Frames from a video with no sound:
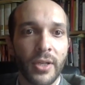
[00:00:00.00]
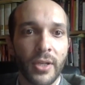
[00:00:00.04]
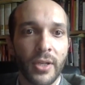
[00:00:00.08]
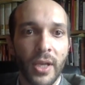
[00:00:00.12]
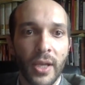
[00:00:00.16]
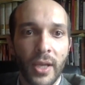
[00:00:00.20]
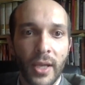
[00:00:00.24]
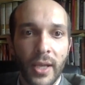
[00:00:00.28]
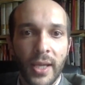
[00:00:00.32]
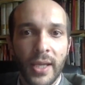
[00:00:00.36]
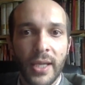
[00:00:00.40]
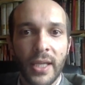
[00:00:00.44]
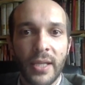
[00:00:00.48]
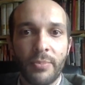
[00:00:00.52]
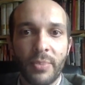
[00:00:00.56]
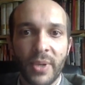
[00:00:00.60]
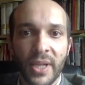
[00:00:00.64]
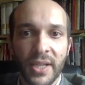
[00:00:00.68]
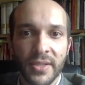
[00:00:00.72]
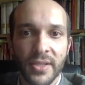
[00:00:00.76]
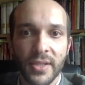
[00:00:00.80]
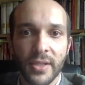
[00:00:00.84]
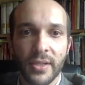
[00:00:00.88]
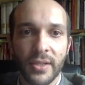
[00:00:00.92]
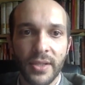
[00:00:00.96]
It it
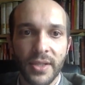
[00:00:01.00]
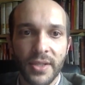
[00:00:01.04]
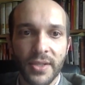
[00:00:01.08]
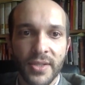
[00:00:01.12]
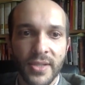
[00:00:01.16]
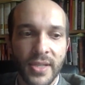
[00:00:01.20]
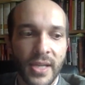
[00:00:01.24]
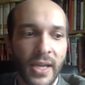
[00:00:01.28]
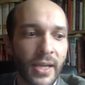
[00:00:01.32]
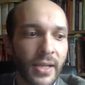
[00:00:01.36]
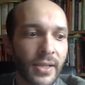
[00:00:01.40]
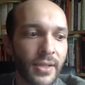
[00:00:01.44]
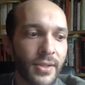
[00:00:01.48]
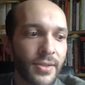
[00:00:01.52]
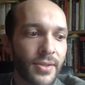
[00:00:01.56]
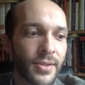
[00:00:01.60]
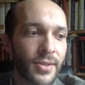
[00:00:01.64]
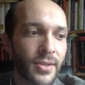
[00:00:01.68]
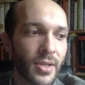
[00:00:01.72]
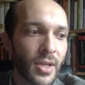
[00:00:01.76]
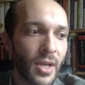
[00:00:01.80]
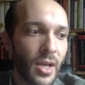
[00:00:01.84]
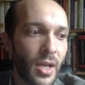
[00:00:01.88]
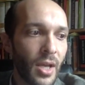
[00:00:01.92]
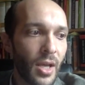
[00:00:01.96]
basically
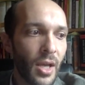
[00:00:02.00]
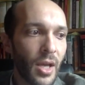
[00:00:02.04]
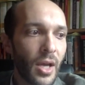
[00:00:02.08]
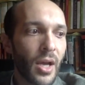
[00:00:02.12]
says